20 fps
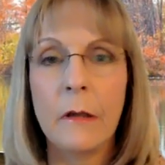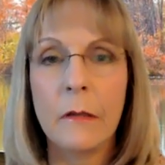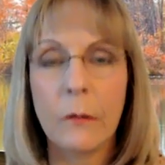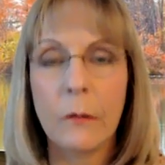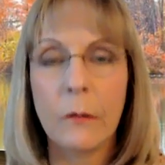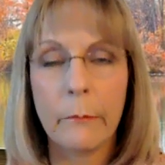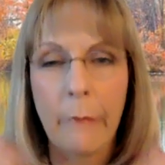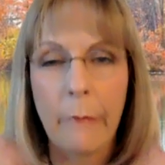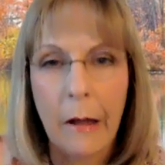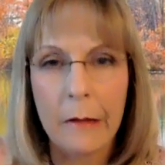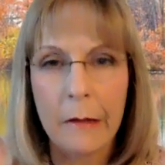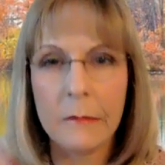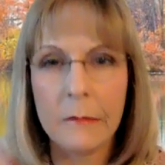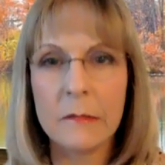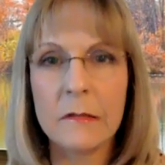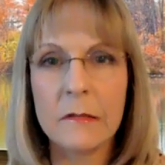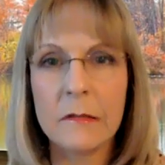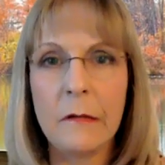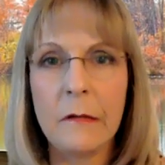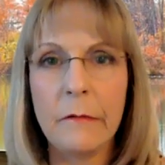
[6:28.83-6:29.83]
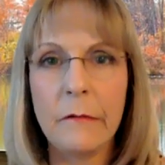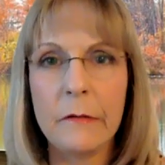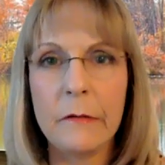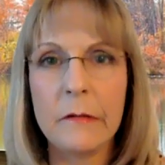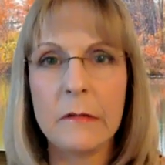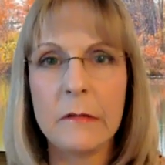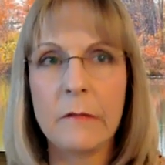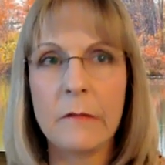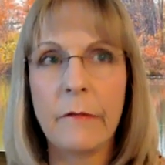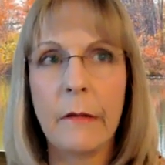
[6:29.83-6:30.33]
Their mind isn't even
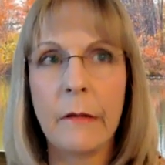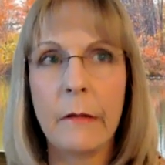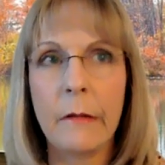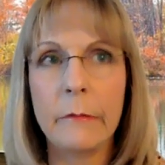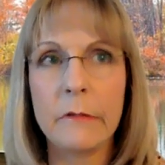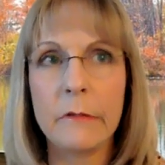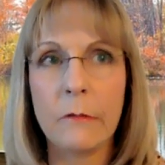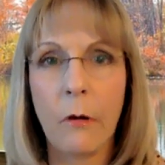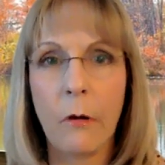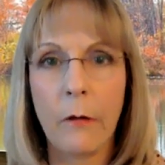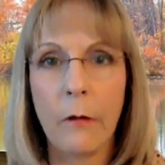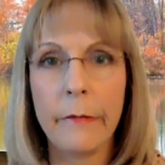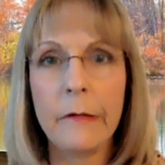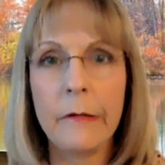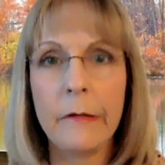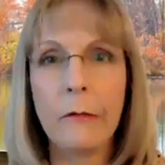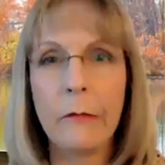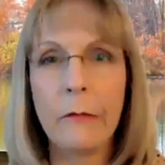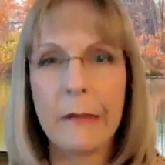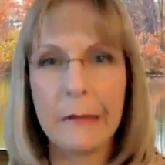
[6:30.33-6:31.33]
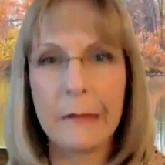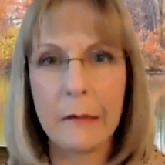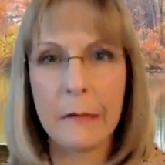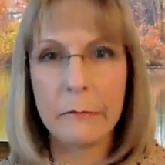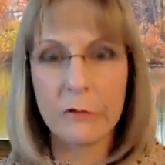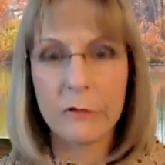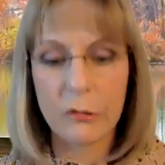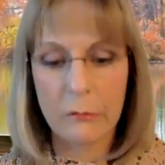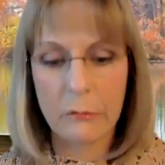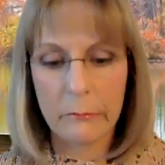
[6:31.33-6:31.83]
as developed. So all they know, they
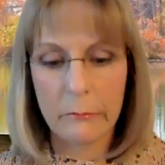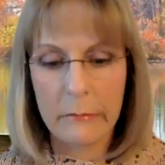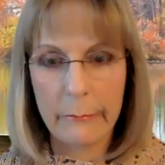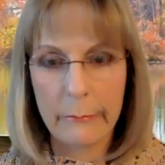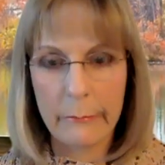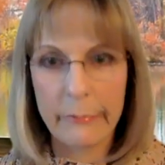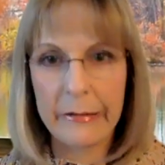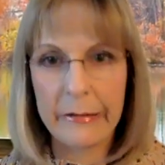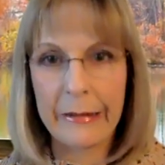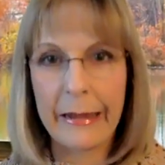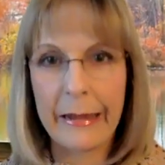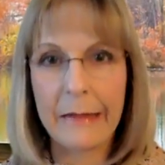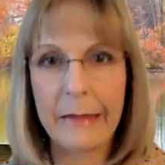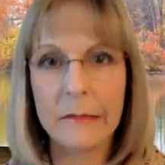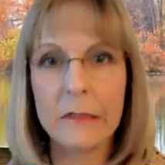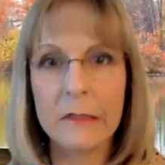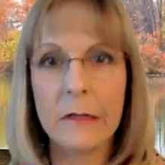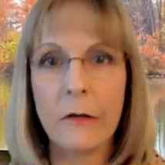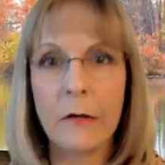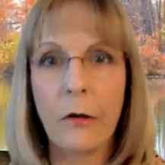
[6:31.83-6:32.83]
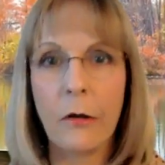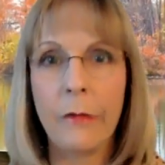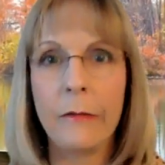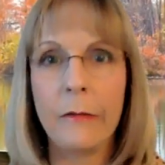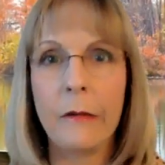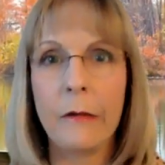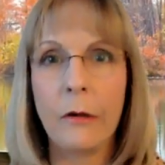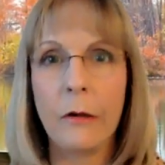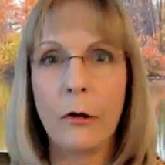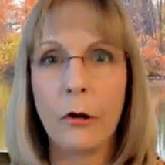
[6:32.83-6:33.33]
keep showing me planted on
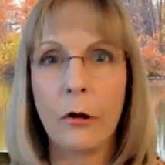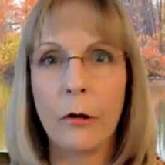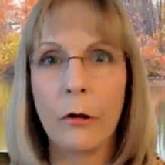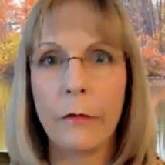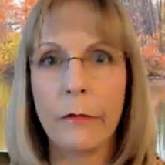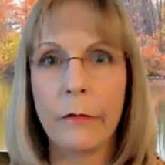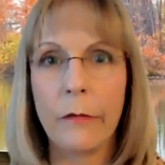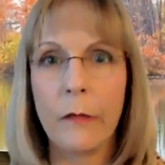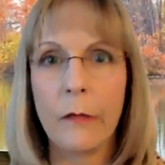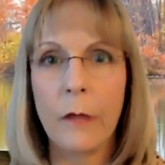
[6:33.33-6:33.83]
the earth,